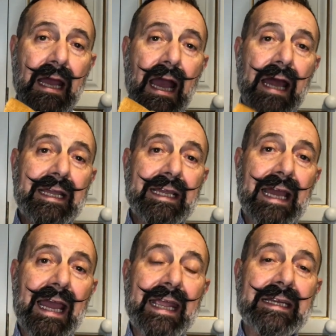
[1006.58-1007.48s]
And
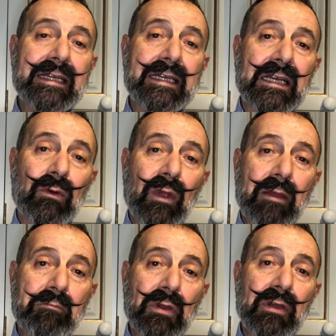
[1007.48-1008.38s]
again, we're
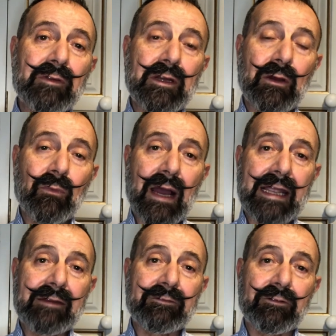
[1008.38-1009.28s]
moving
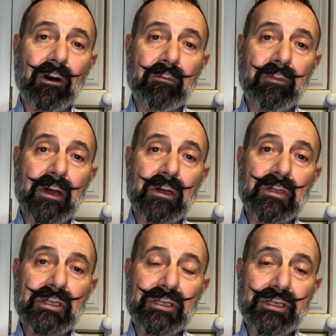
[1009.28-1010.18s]
away from
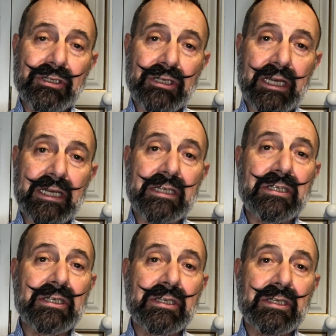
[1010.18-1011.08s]
those
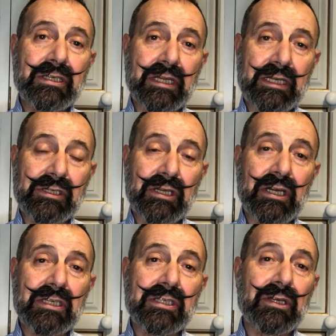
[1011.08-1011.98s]
jeans,
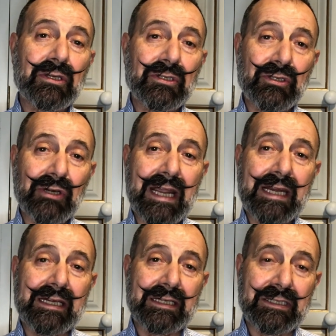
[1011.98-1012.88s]
t-shirts and those
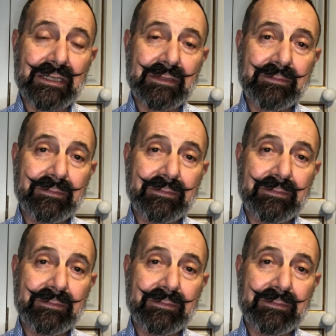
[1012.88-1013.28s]
trainers,